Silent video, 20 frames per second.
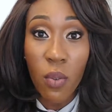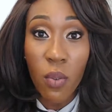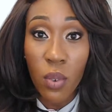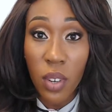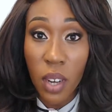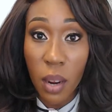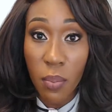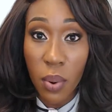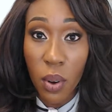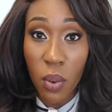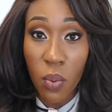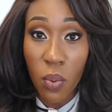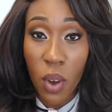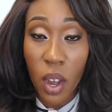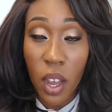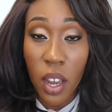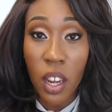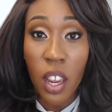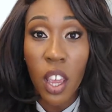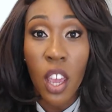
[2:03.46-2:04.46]
number
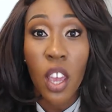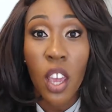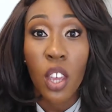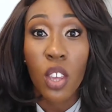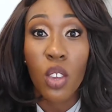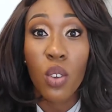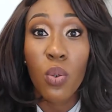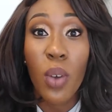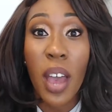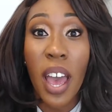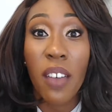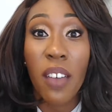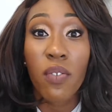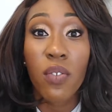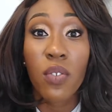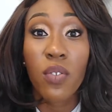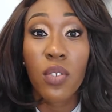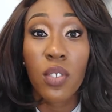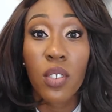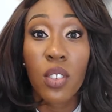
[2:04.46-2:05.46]
1 you have
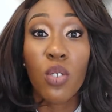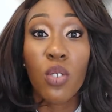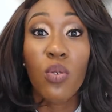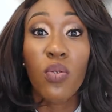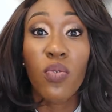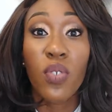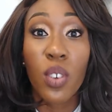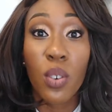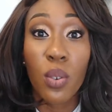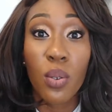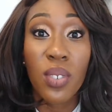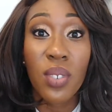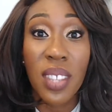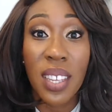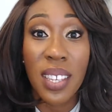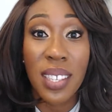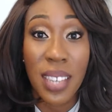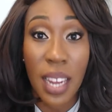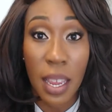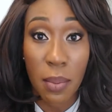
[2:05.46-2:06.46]
you've used
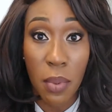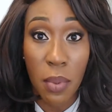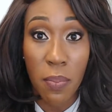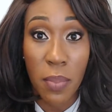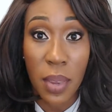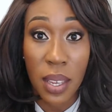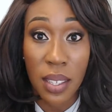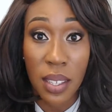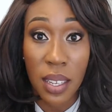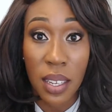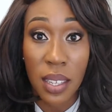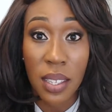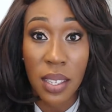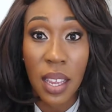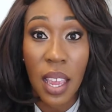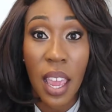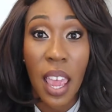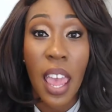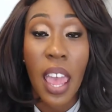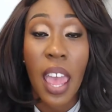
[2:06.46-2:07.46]
this name in business
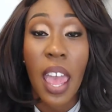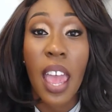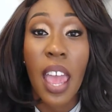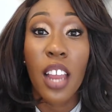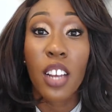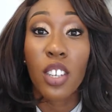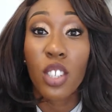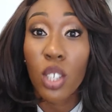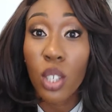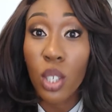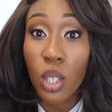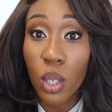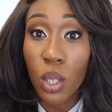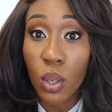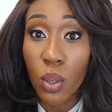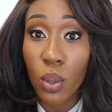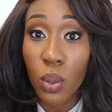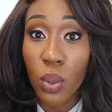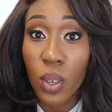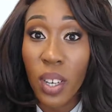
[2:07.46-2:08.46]
and
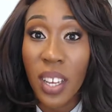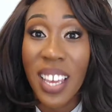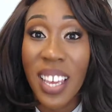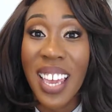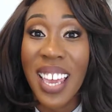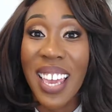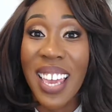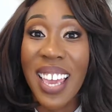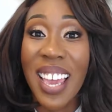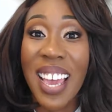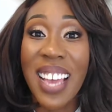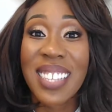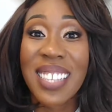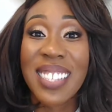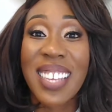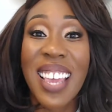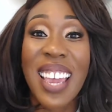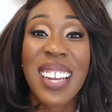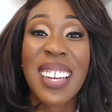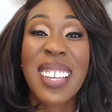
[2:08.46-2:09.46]
two it has
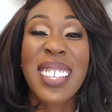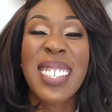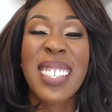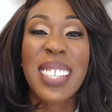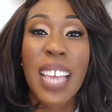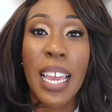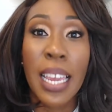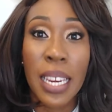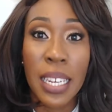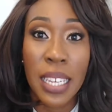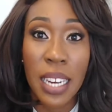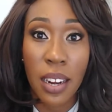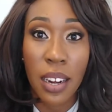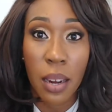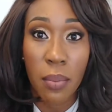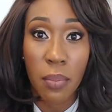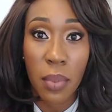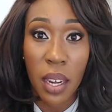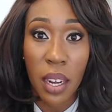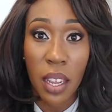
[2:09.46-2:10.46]
gained a secondary
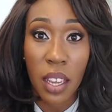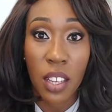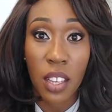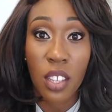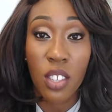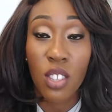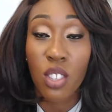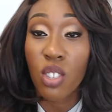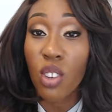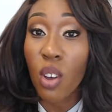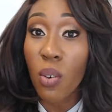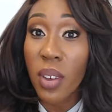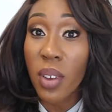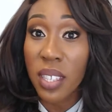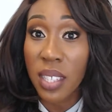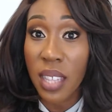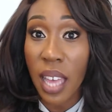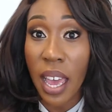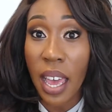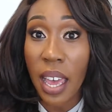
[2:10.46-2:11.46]
meaning so
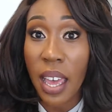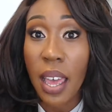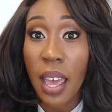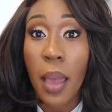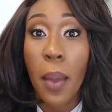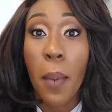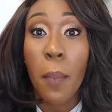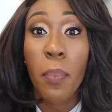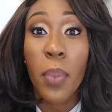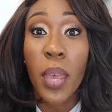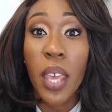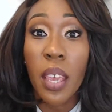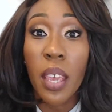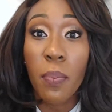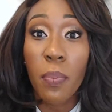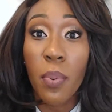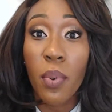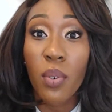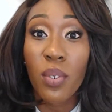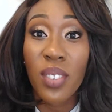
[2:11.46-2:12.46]
as that
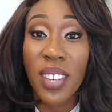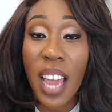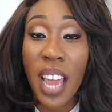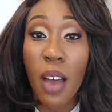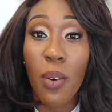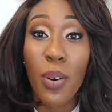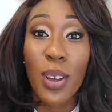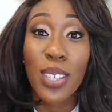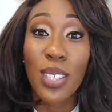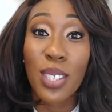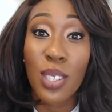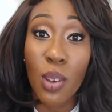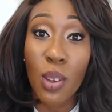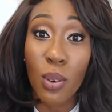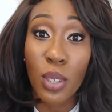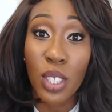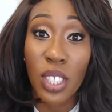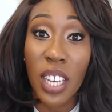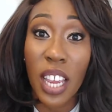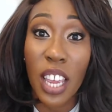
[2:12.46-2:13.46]
people now
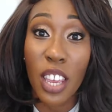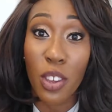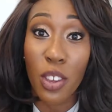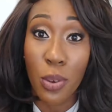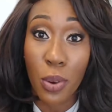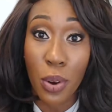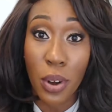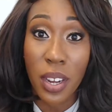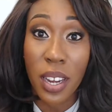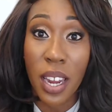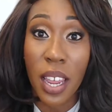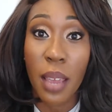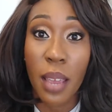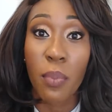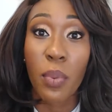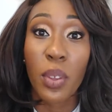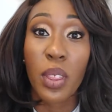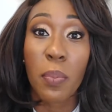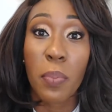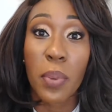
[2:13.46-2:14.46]
associate your name
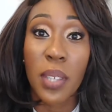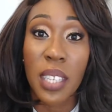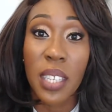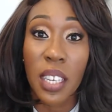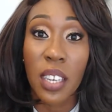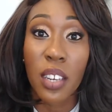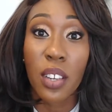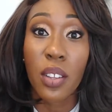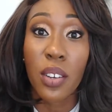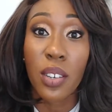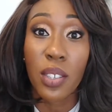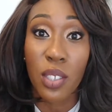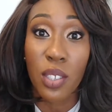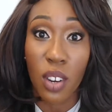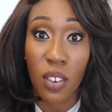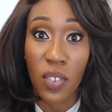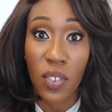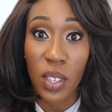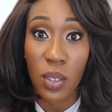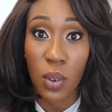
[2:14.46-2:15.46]
with a particular
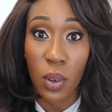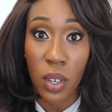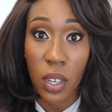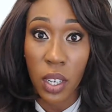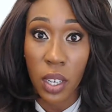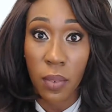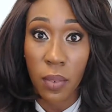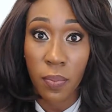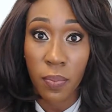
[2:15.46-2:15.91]
service or good.